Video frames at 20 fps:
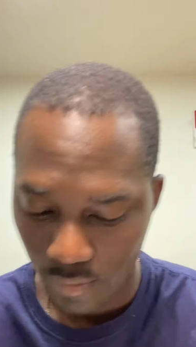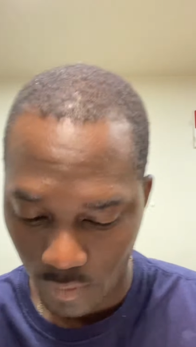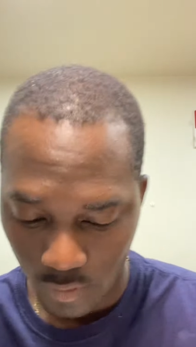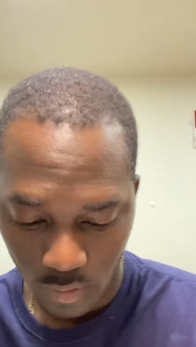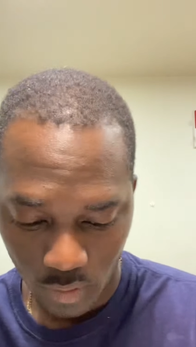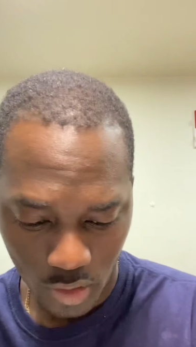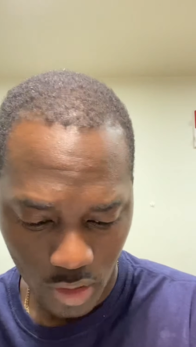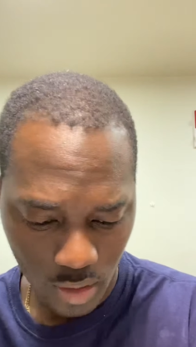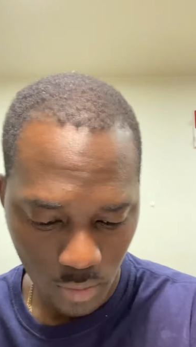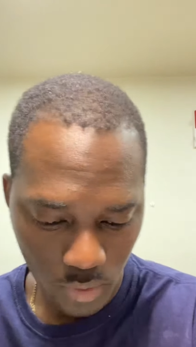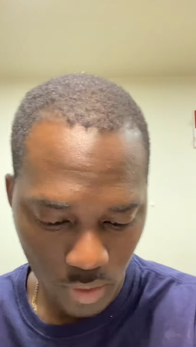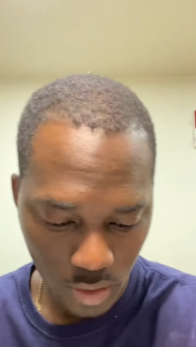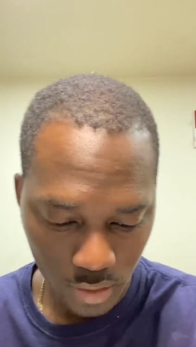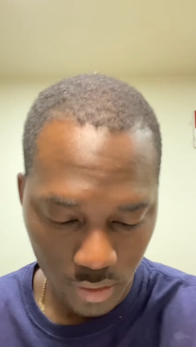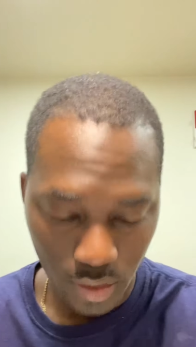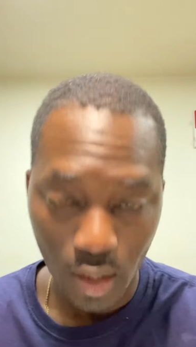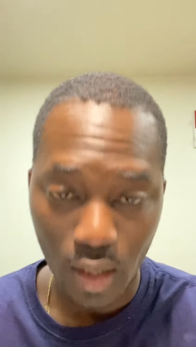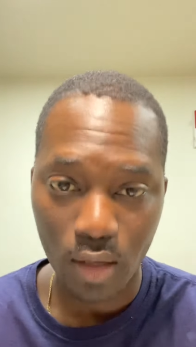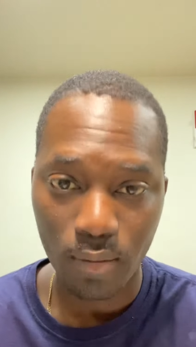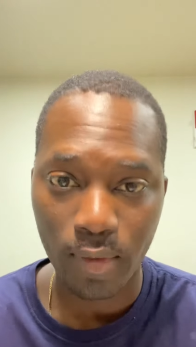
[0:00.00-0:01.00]
so we can
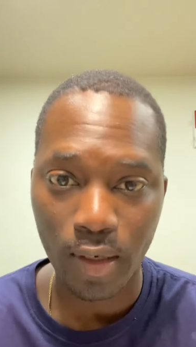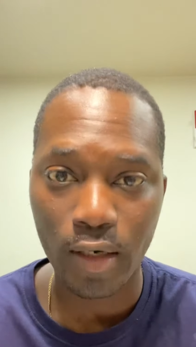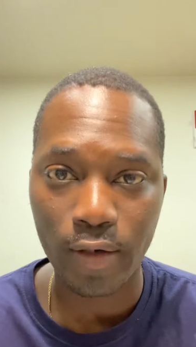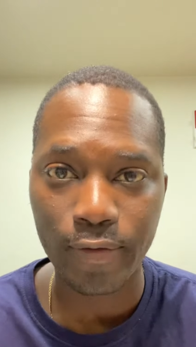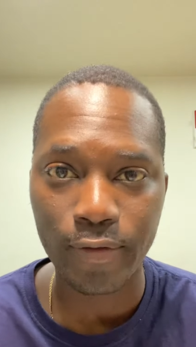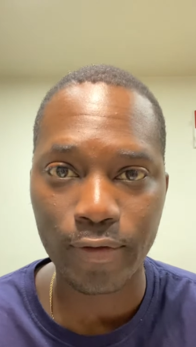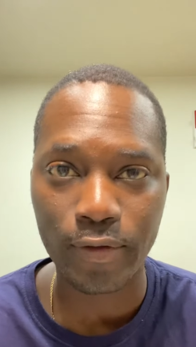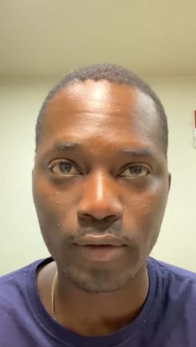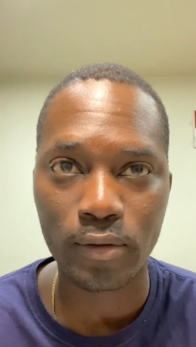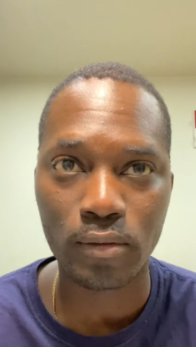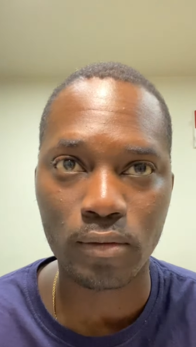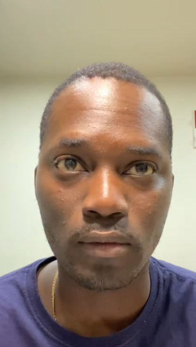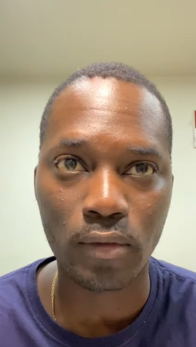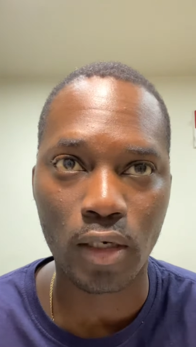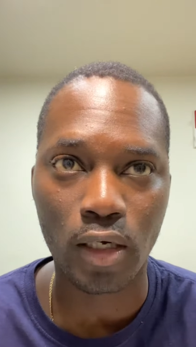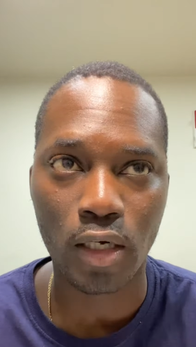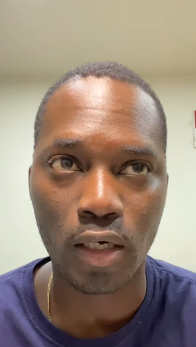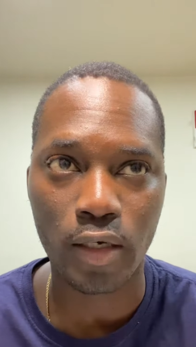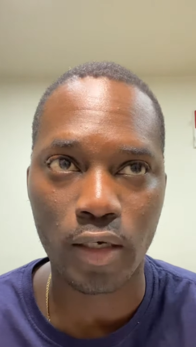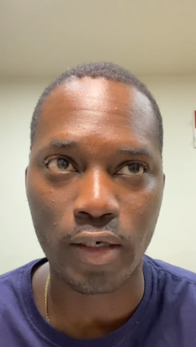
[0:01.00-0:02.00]
talk about
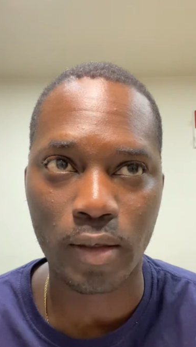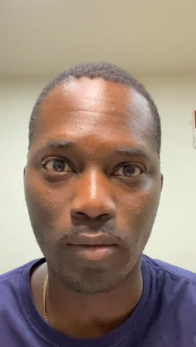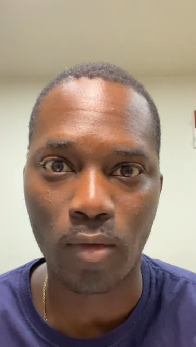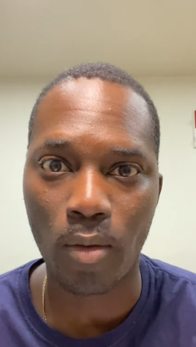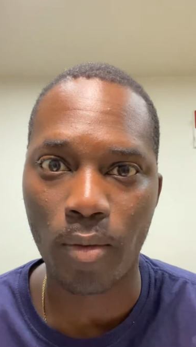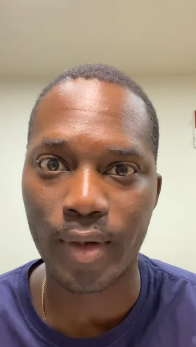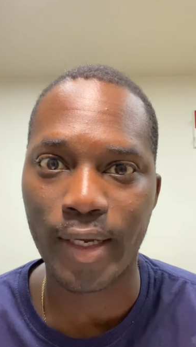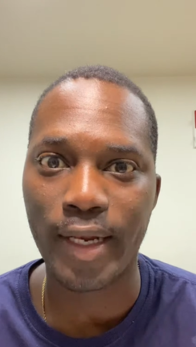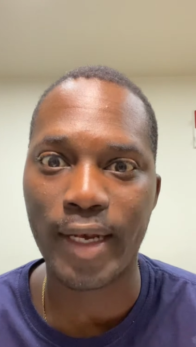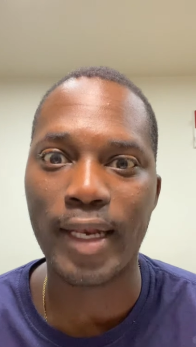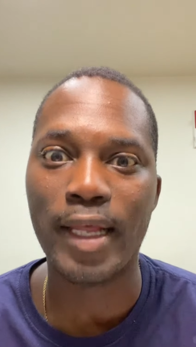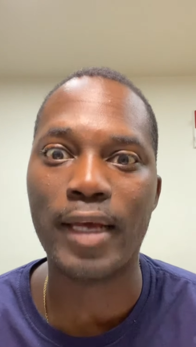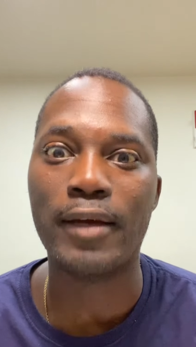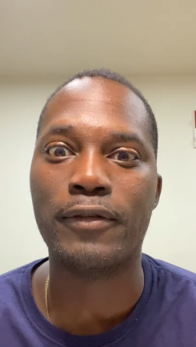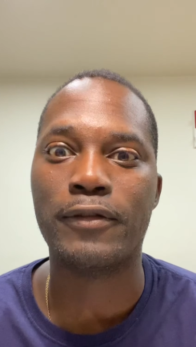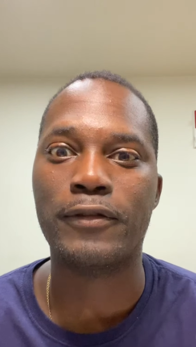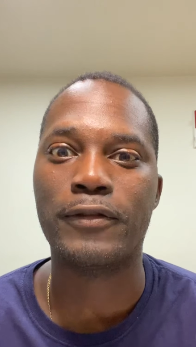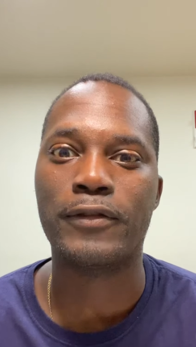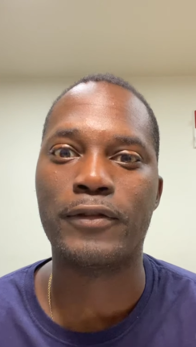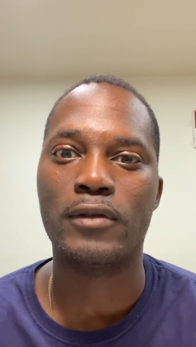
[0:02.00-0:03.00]
the moment I left
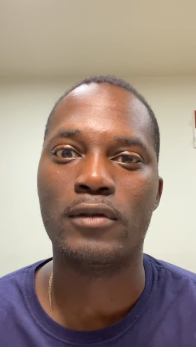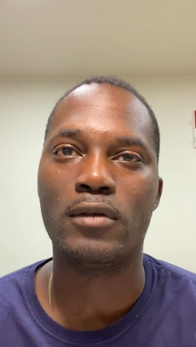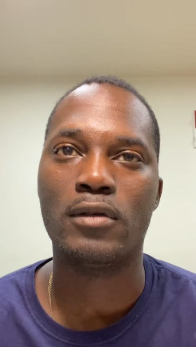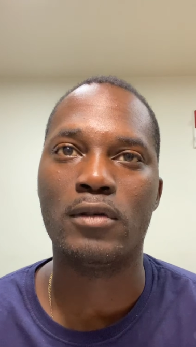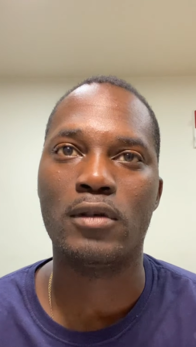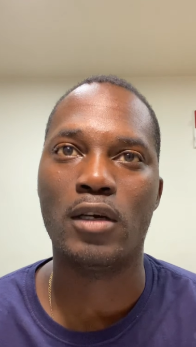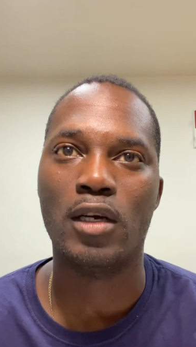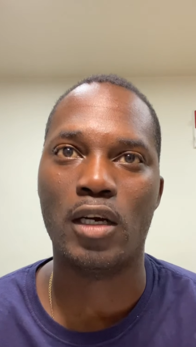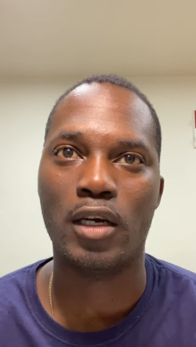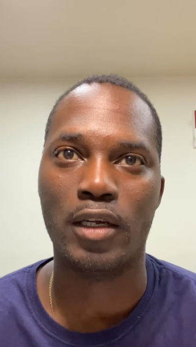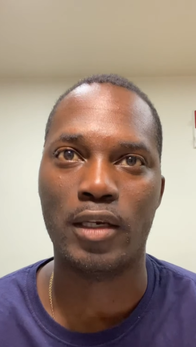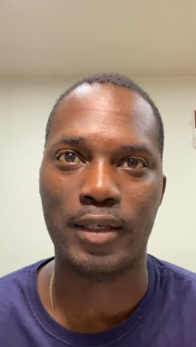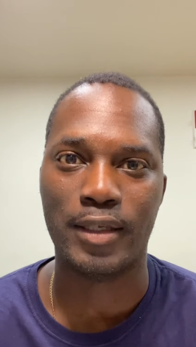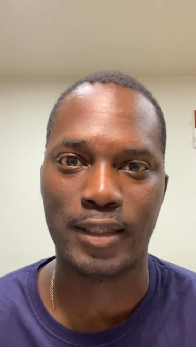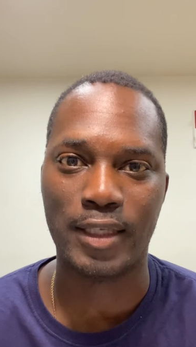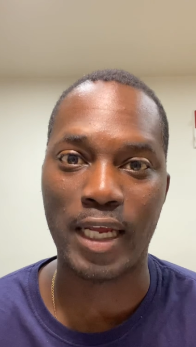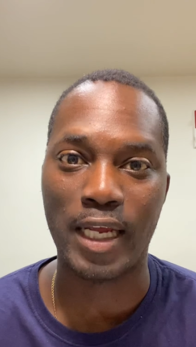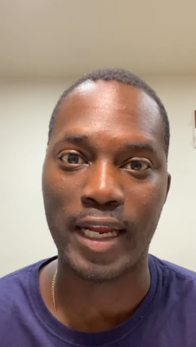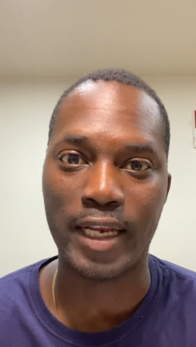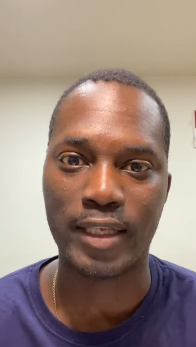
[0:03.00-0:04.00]
in the
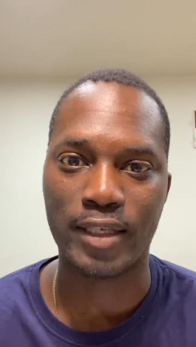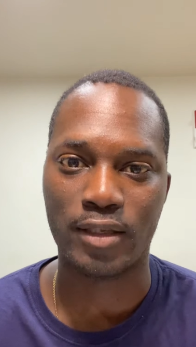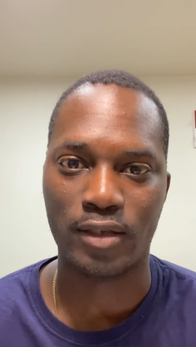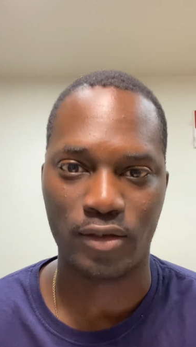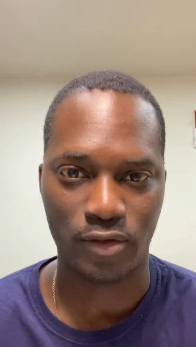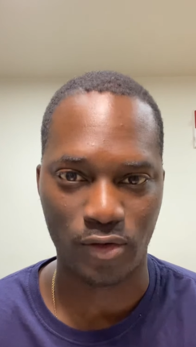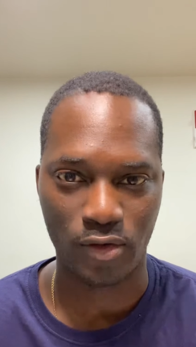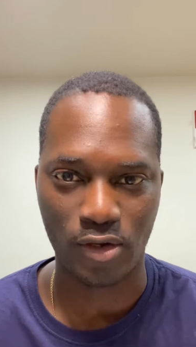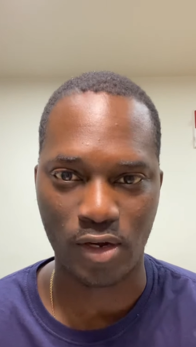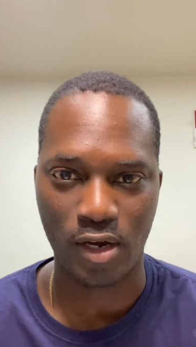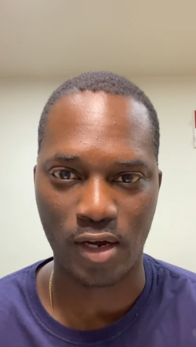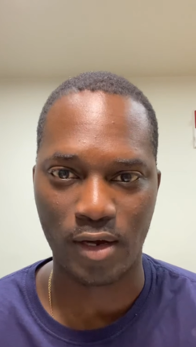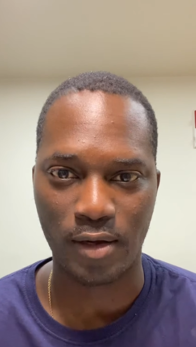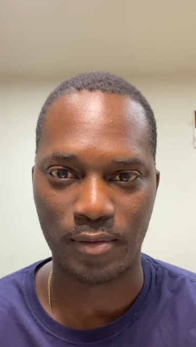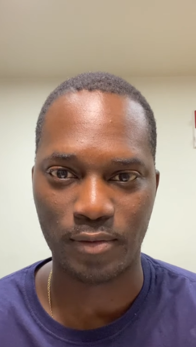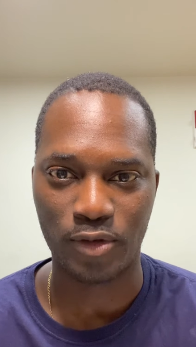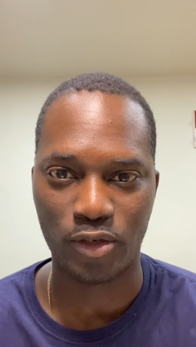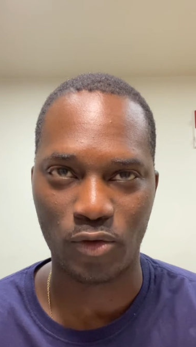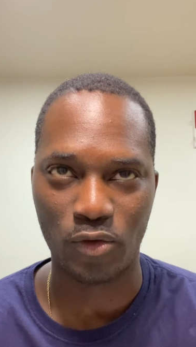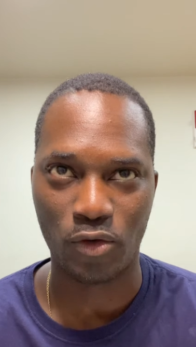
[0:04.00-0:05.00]
States to
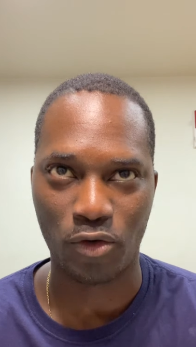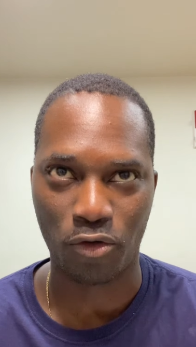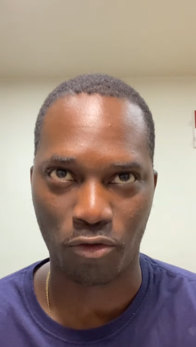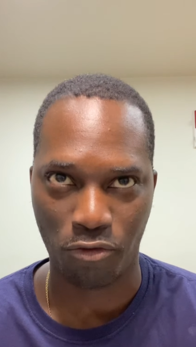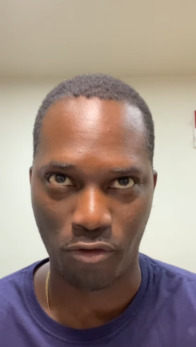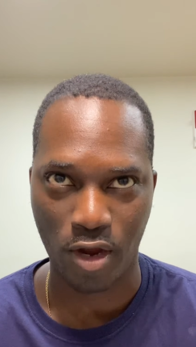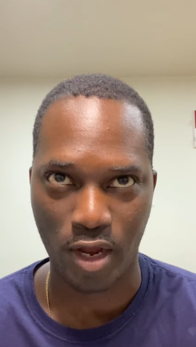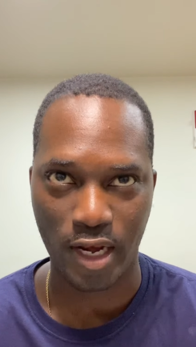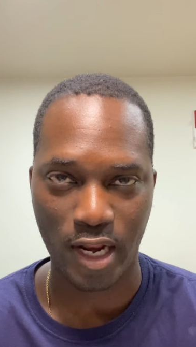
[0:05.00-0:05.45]
come to Korea.